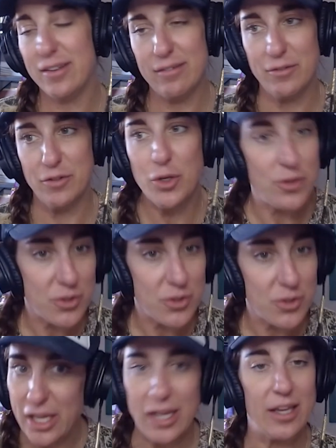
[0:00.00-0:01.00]

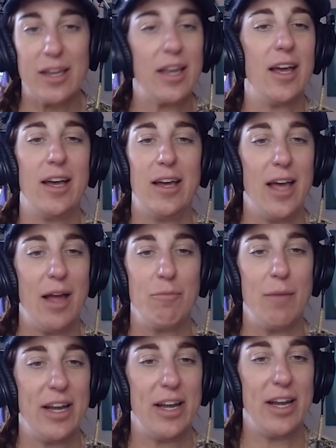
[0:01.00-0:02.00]
Newsweek. I'm
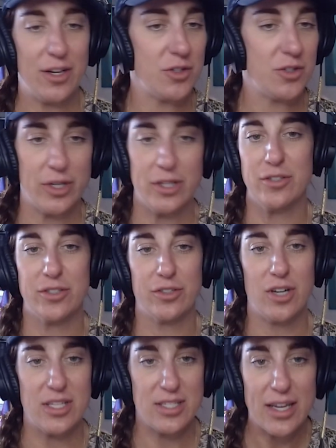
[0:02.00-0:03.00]
writing editorials
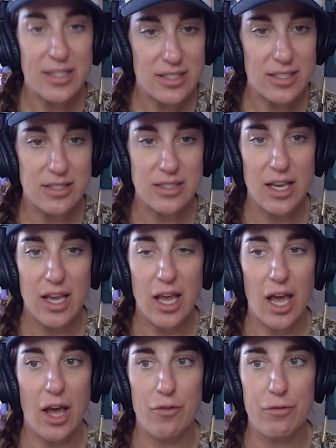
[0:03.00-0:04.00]
across Texas
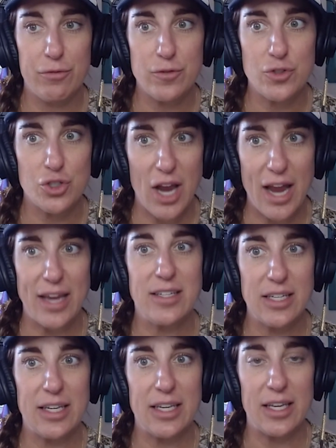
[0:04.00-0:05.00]
of trying to
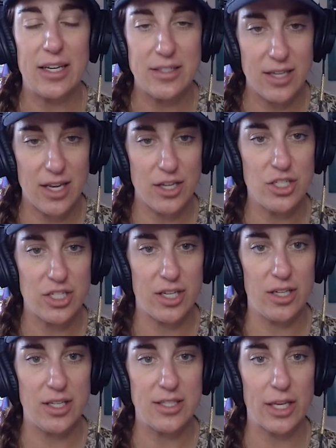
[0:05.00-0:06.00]
get attention.
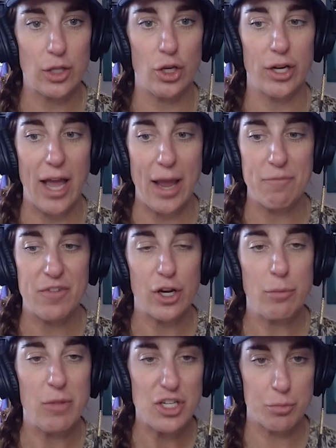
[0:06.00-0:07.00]
It's like, look, I'm very
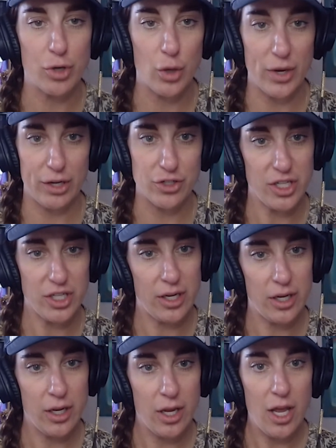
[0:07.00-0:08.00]
much pro energy,
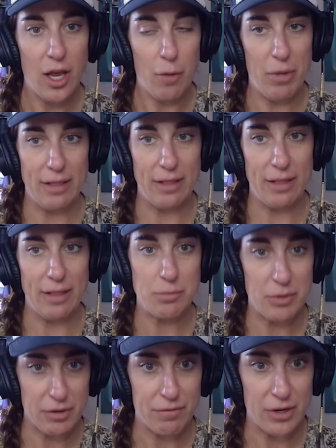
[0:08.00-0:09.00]
but let's
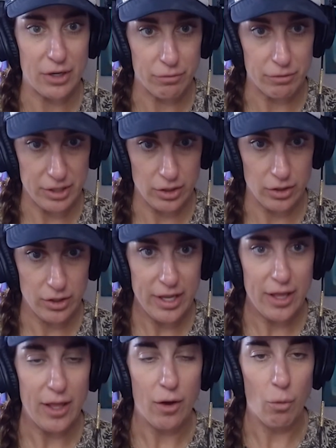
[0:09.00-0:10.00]
be very real.
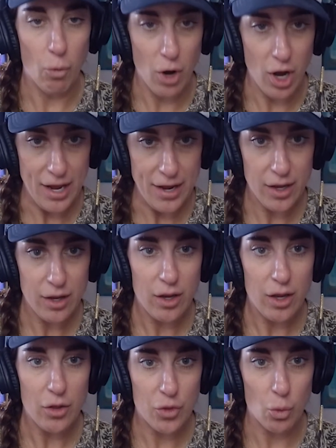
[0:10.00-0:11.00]
One,
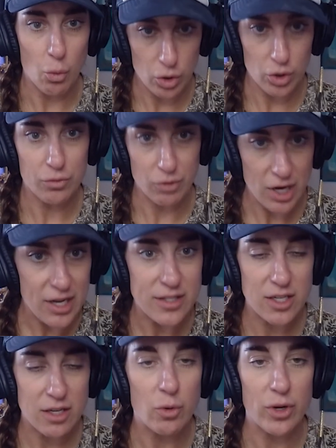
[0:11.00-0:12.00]
the world runs on
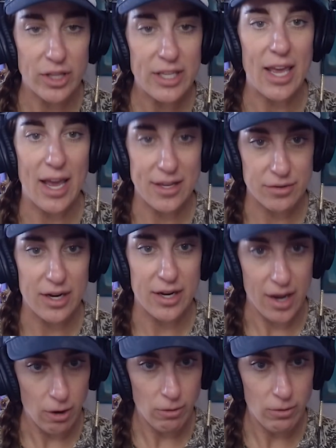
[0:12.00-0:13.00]
oil and gas right
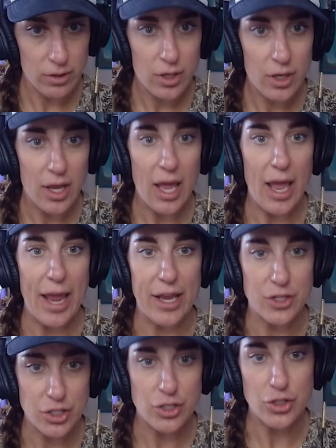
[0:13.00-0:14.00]
now.
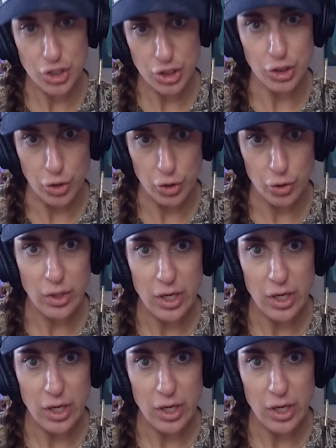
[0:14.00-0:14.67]
And two,